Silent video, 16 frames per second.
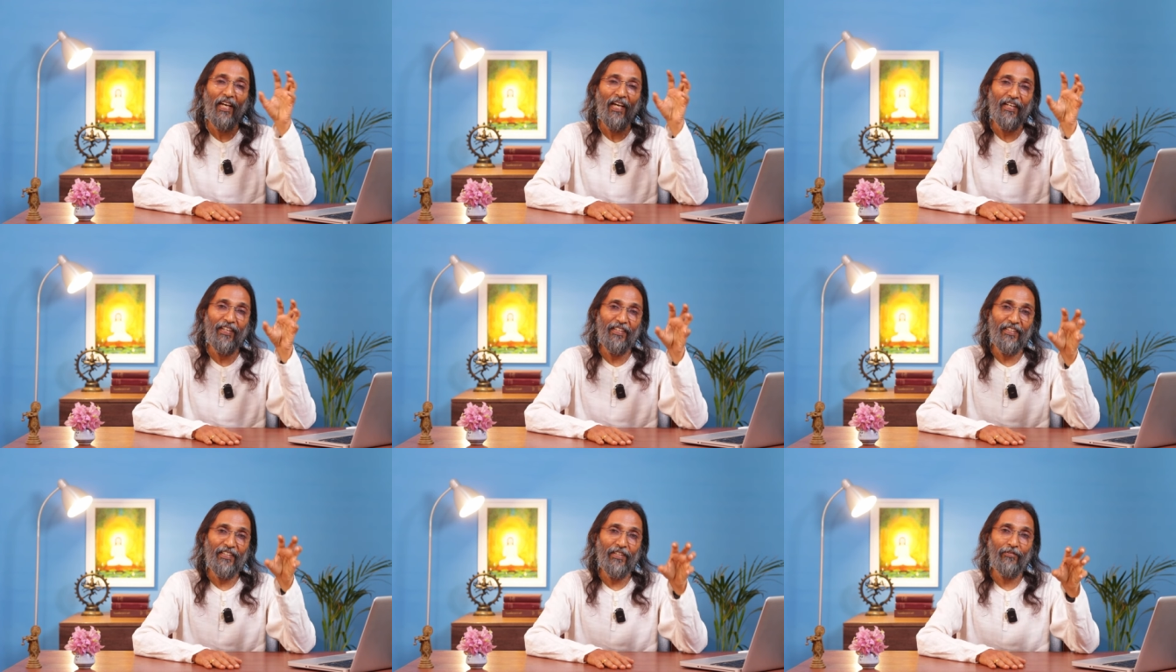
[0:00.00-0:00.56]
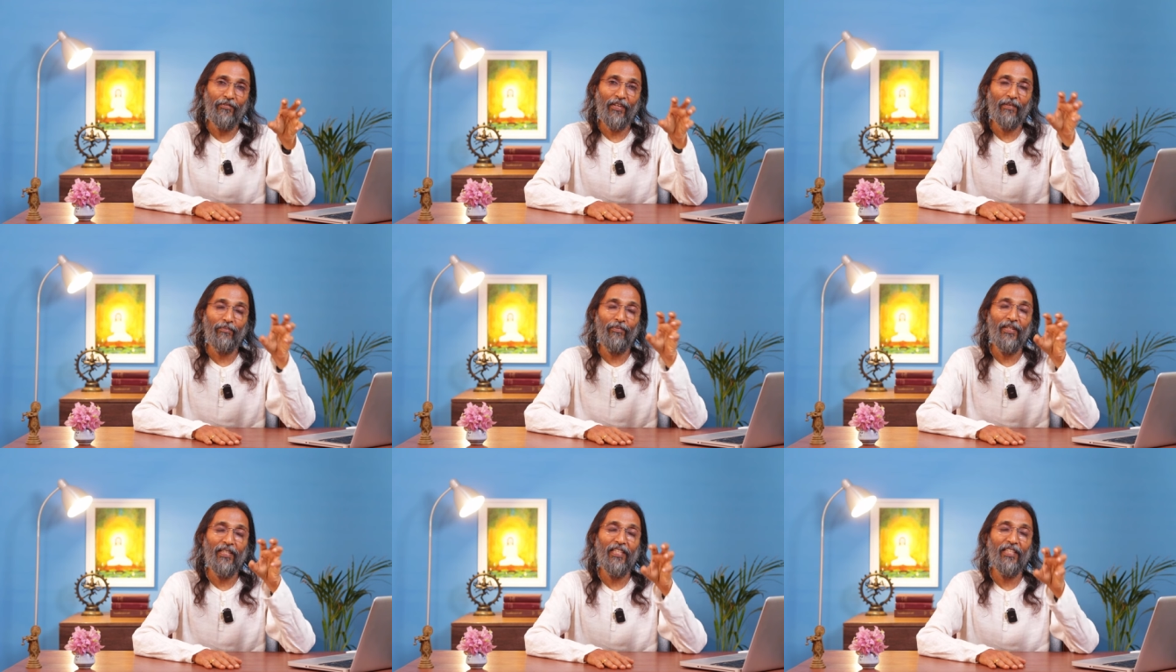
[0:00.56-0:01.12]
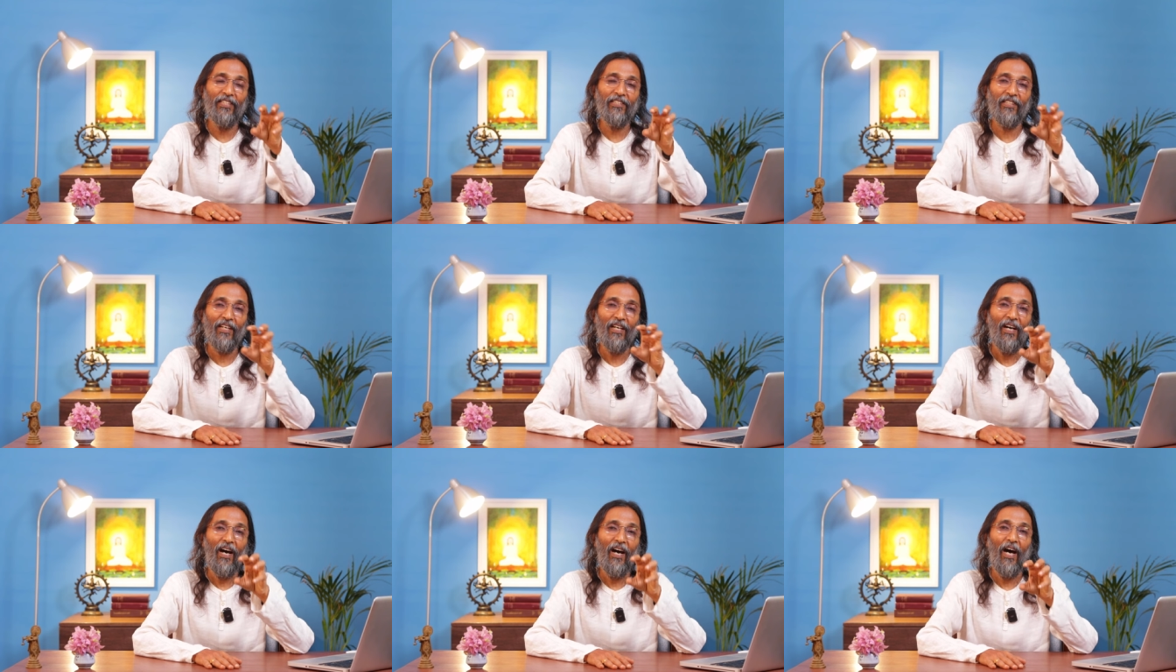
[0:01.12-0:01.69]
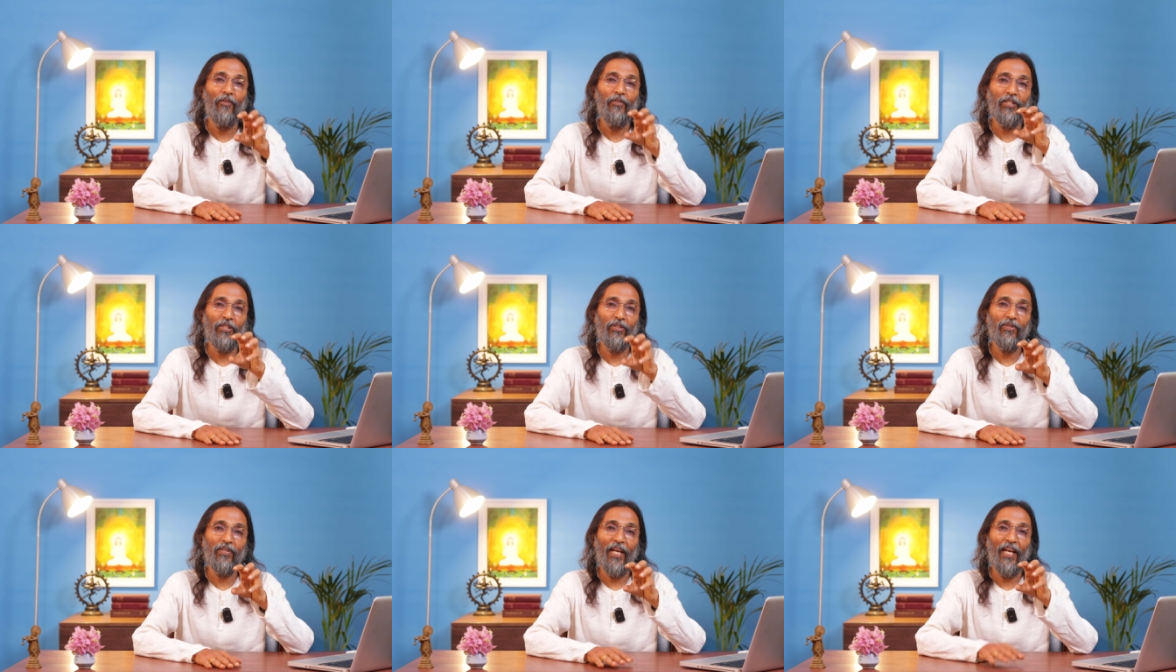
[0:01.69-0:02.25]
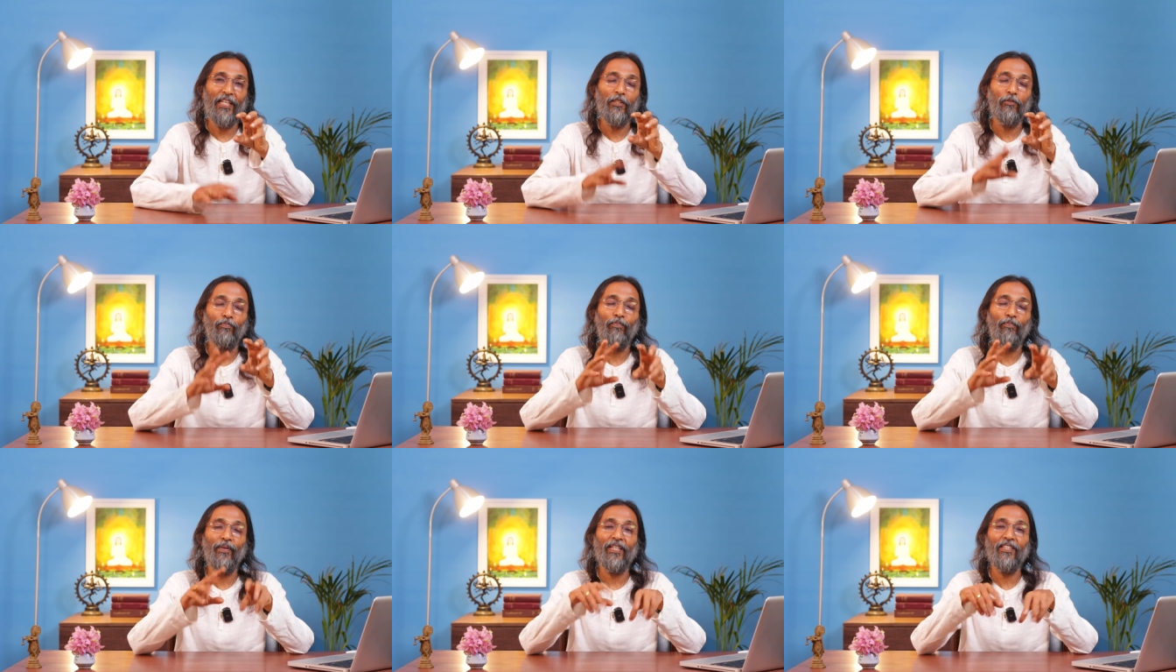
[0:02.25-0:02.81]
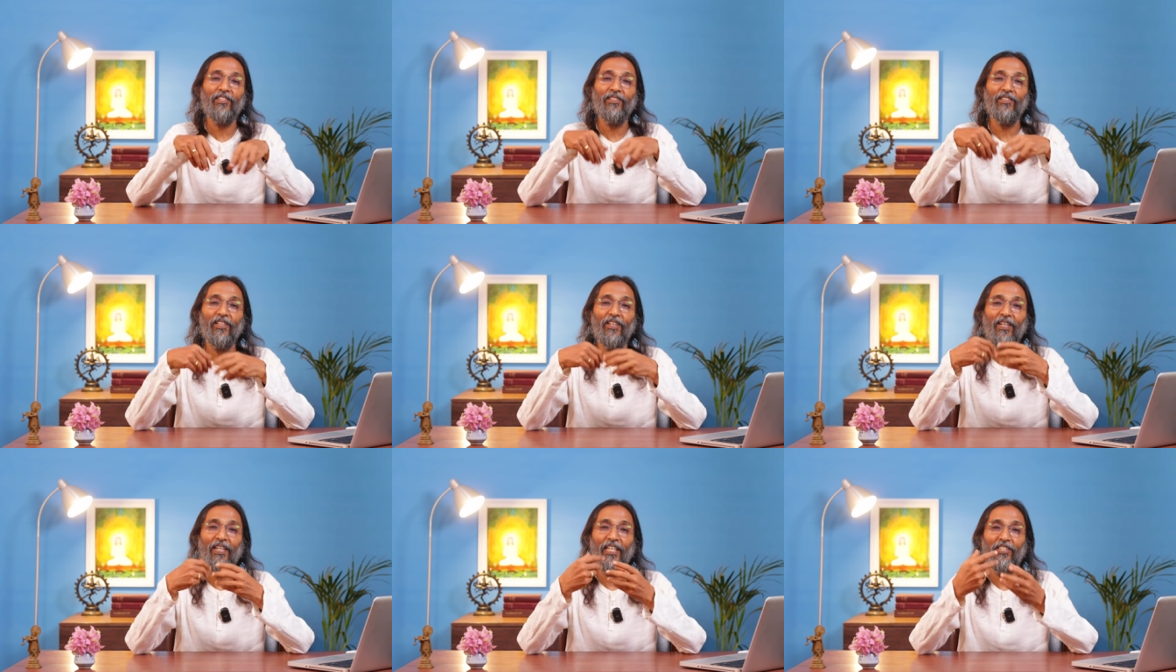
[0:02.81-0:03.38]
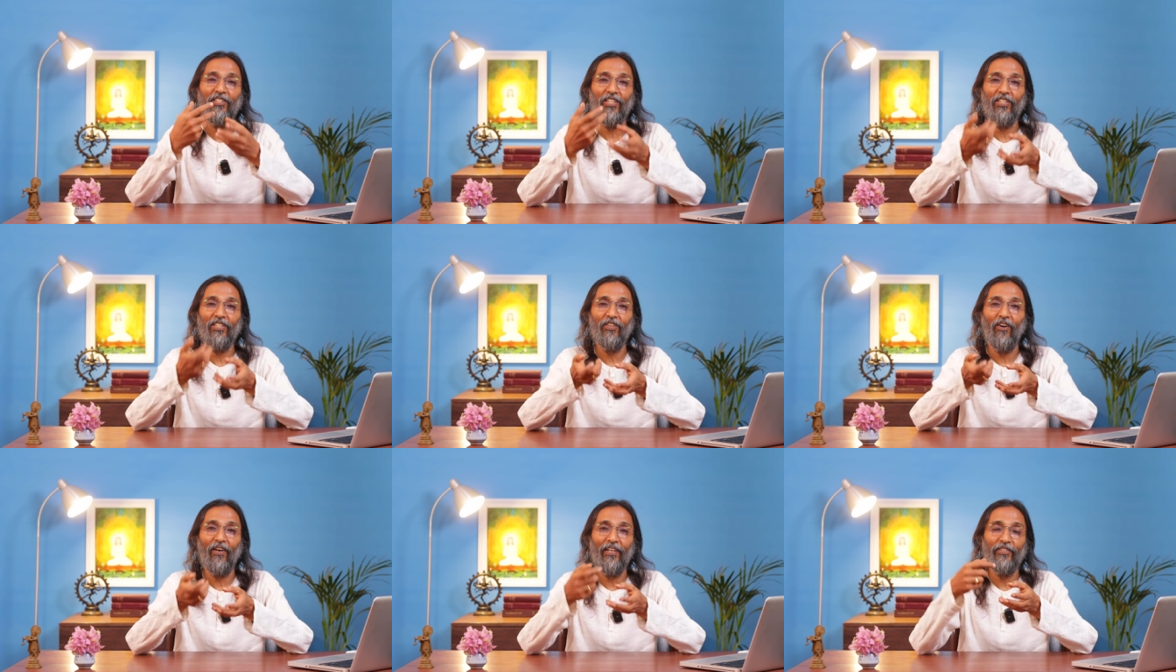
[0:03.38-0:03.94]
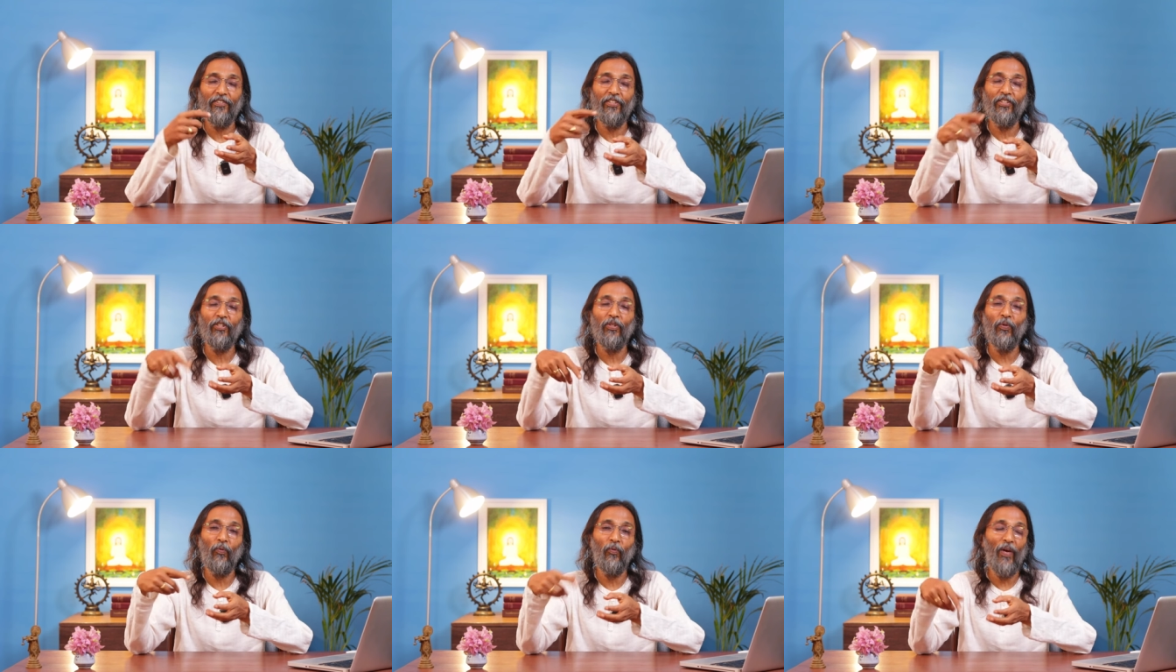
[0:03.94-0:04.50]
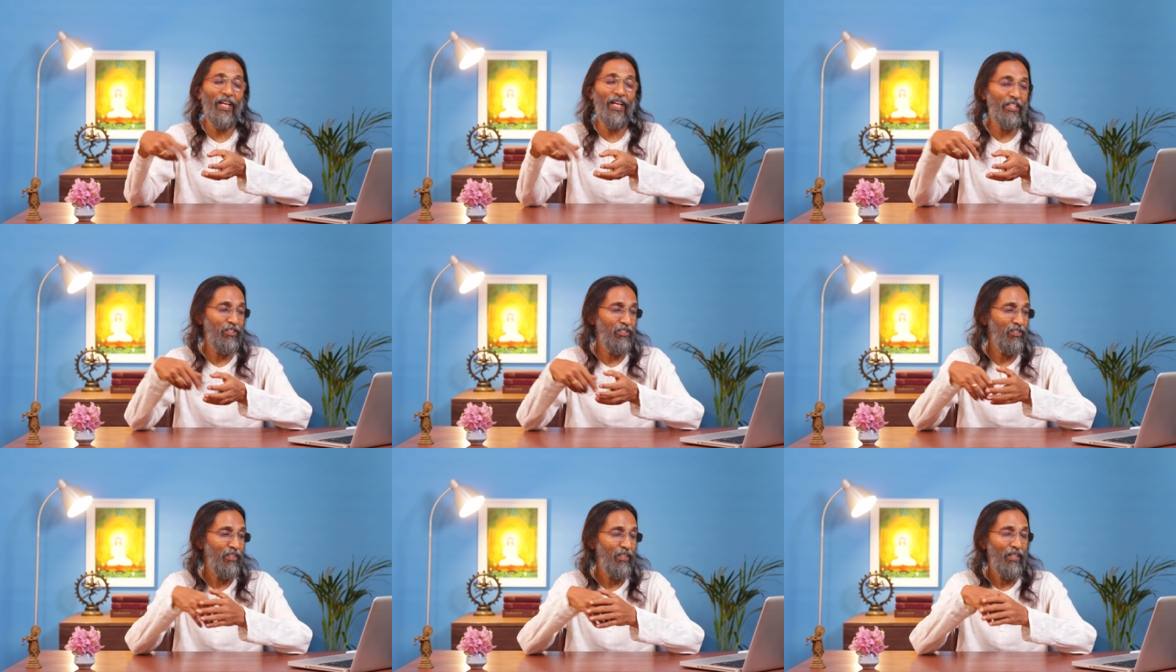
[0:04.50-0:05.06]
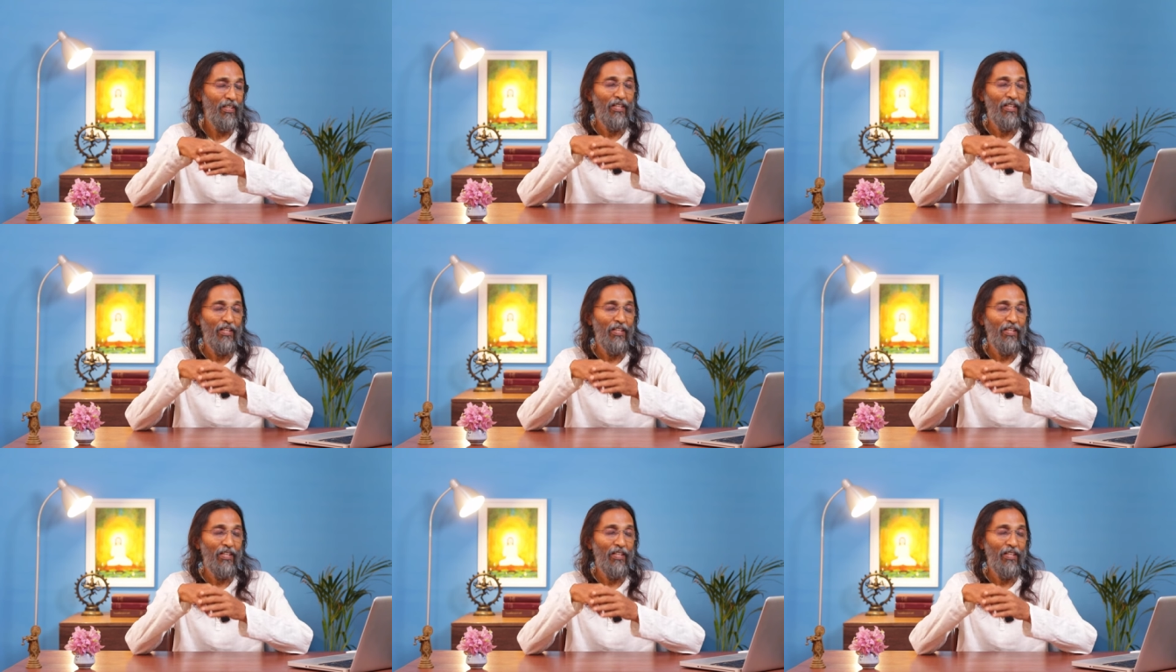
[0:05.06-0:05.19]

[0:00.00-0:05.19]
and in different periods, how it expressed the ancient knowledge in new ways.